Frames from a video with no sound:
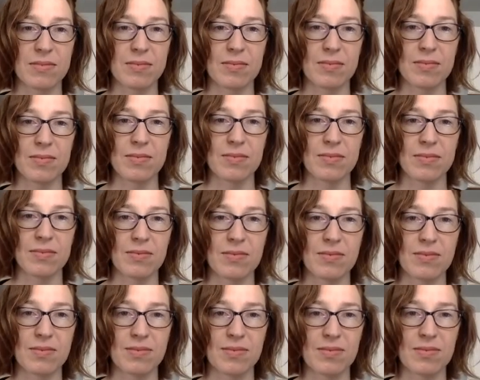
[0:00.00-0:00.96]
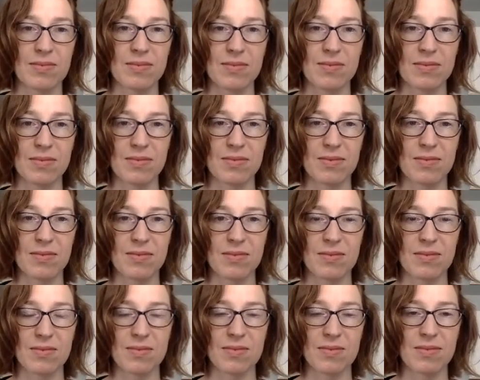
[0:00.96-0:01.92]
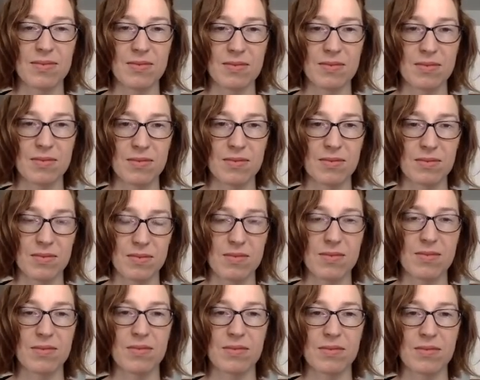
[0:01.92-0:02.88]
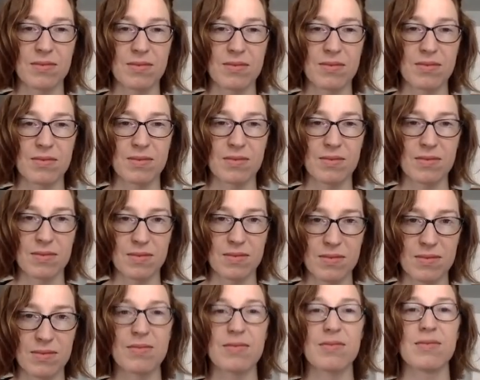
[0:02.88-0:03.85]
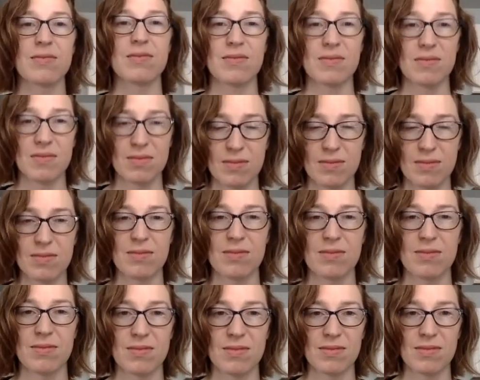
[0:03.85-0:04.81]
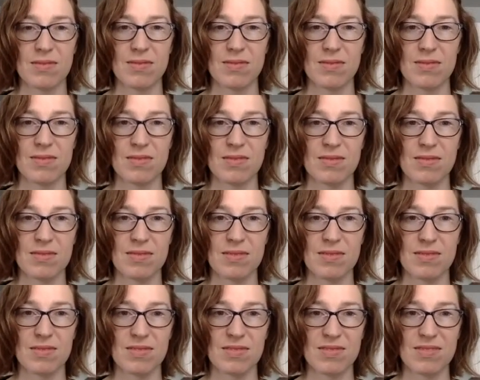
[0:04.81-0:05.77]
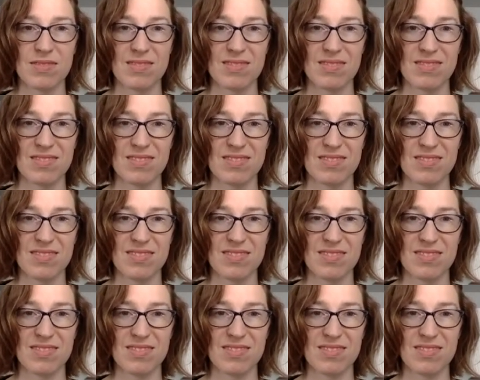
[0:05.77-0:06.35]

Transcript: [no speech]